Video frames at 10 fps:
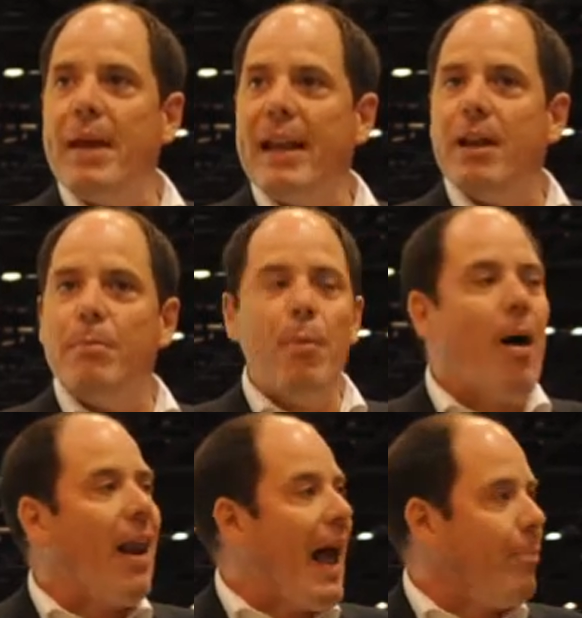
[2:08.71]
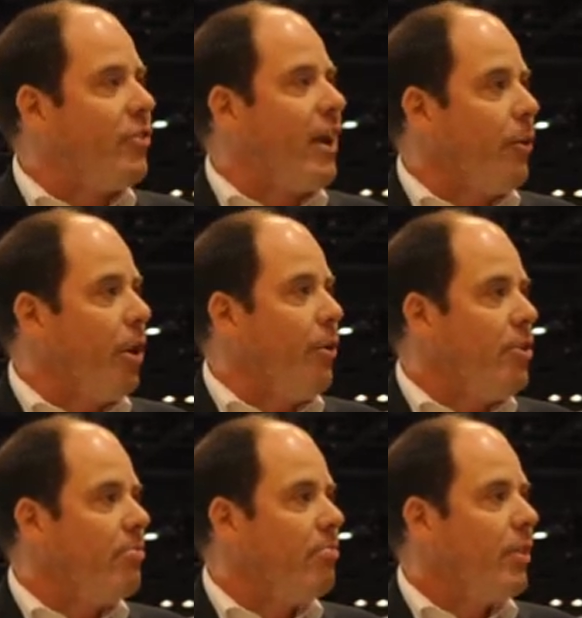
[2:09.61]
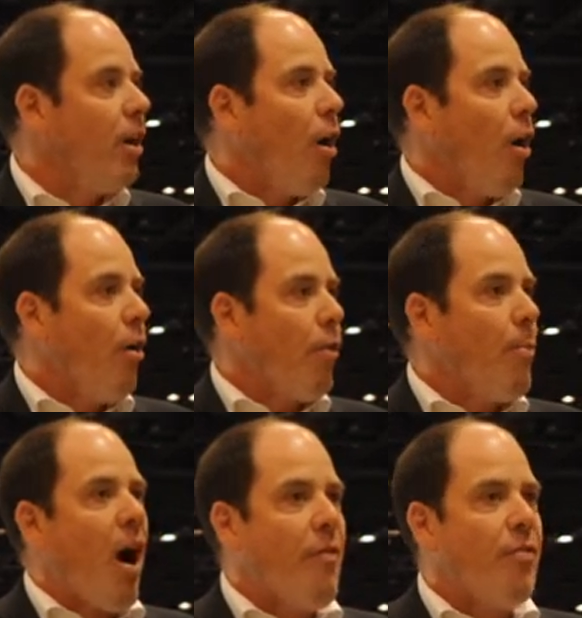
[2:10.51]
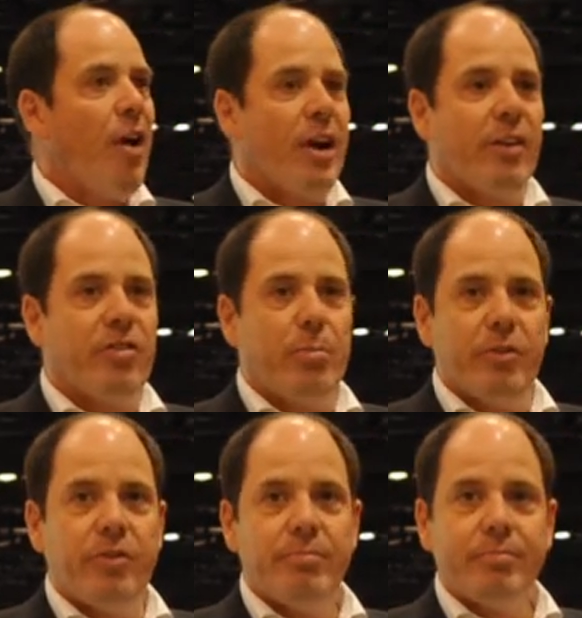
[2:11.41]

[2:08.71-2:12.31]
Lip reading: million mobile apps downloaded from behalf of our customers.